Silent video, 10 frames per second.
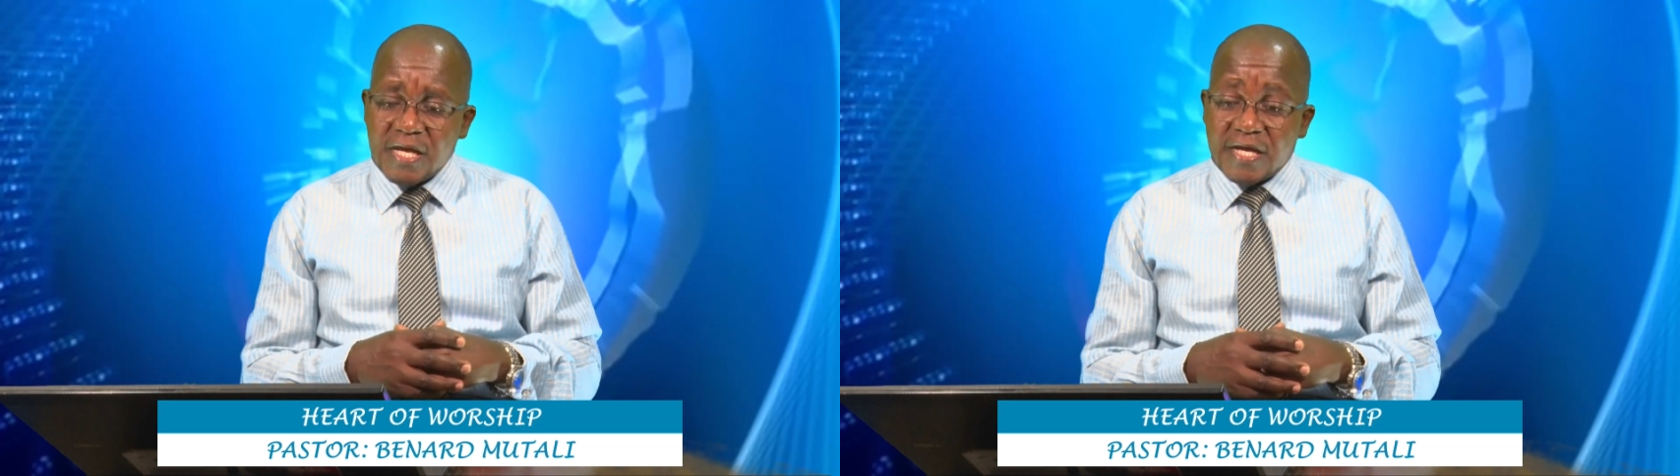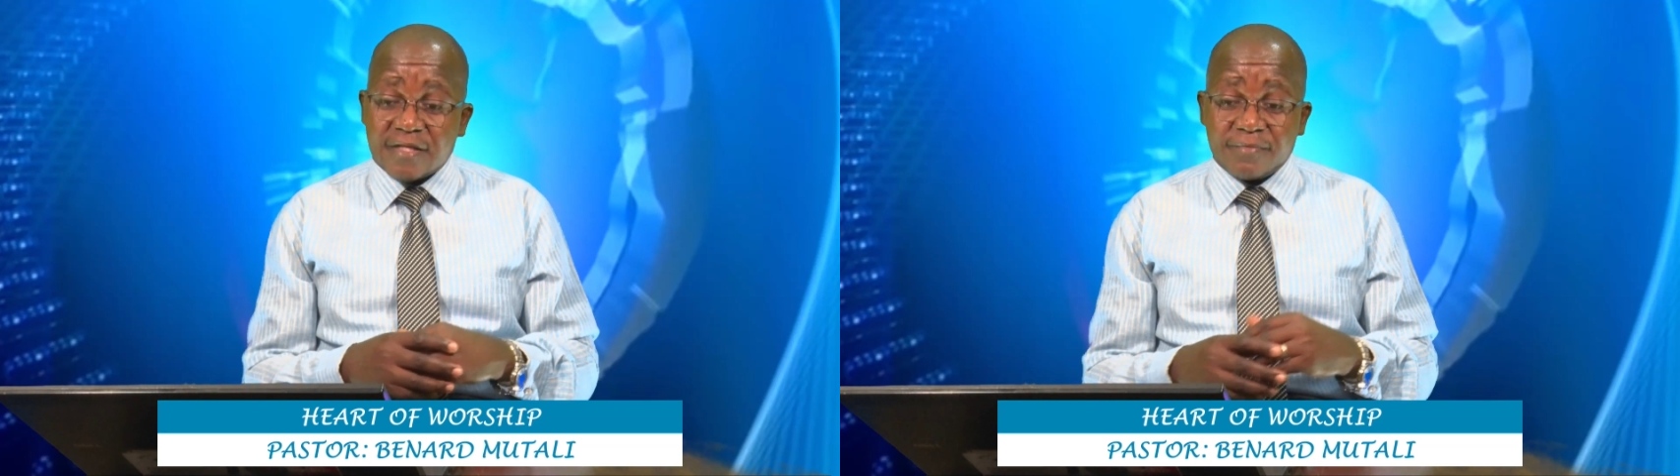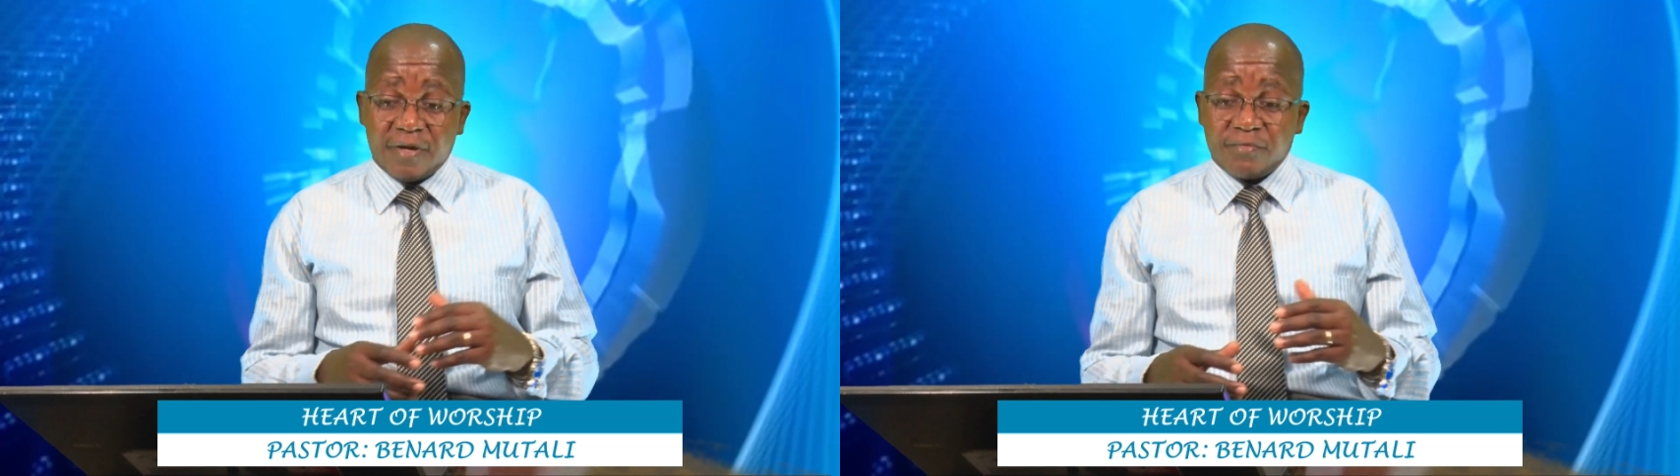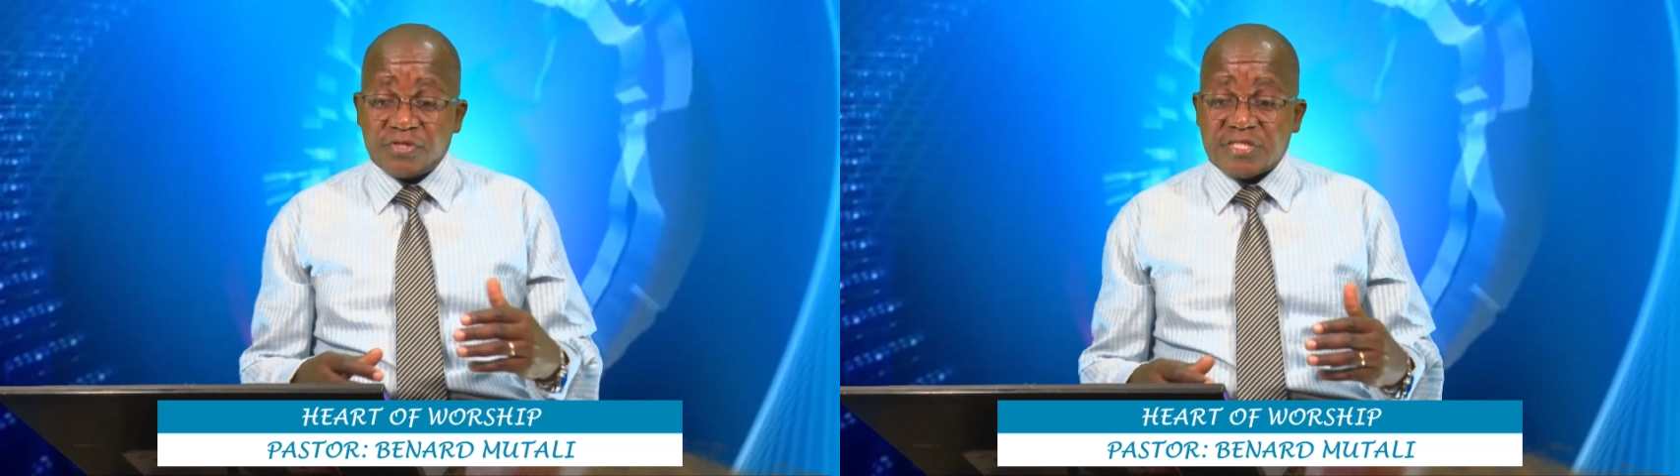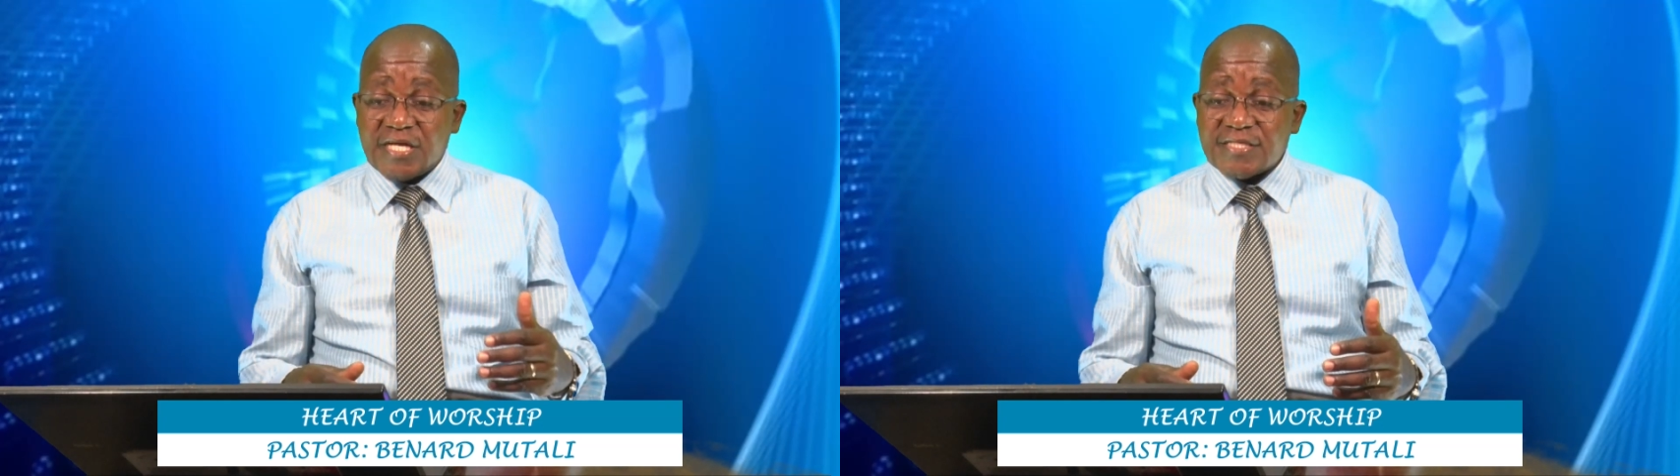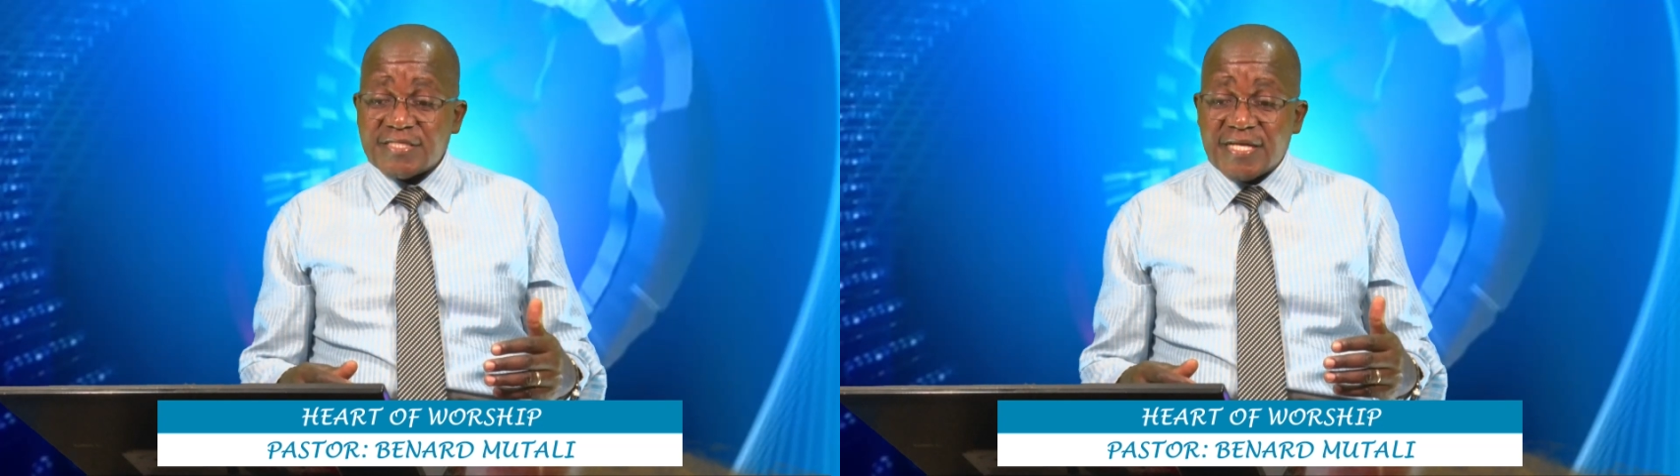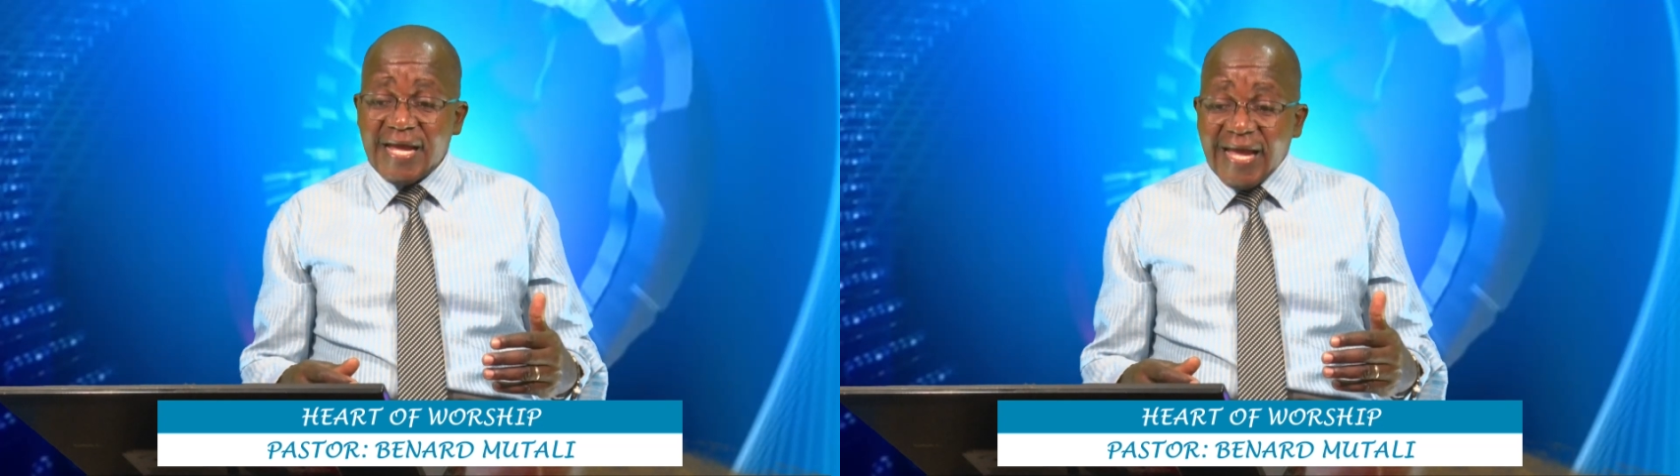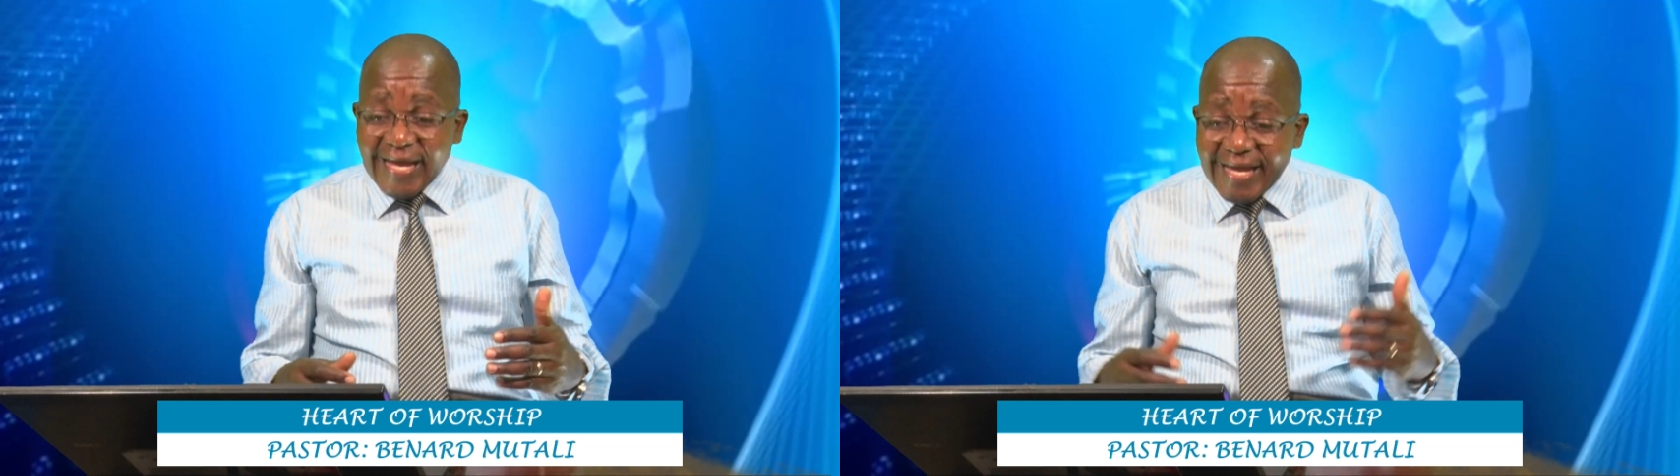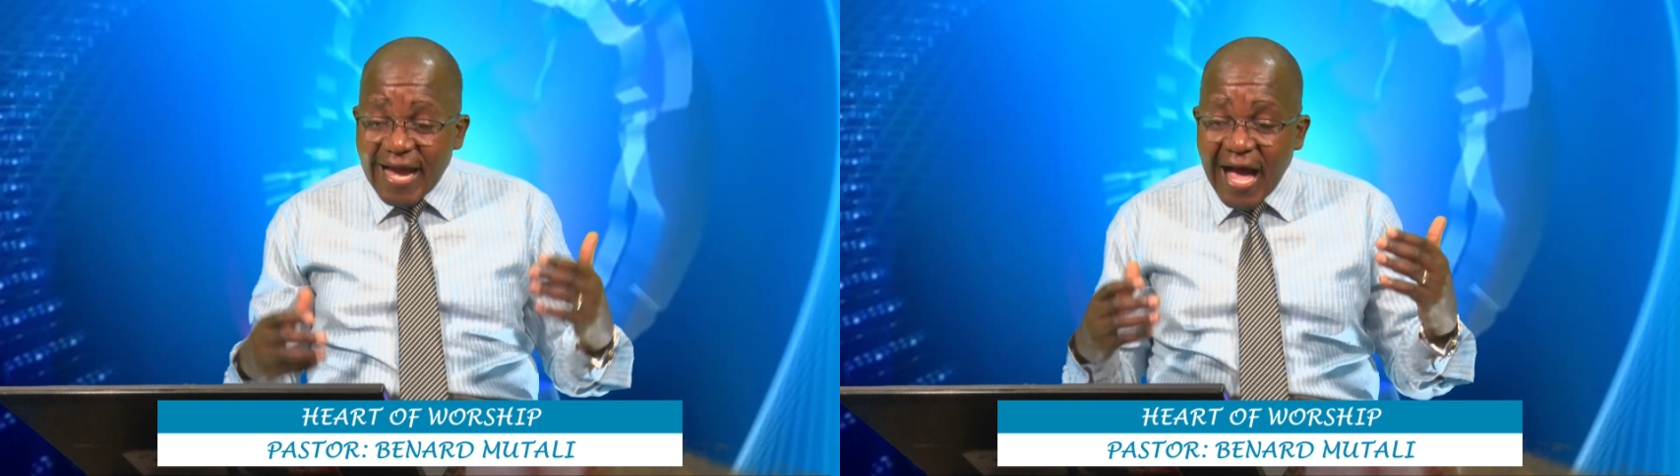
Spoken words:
And the Bible says, he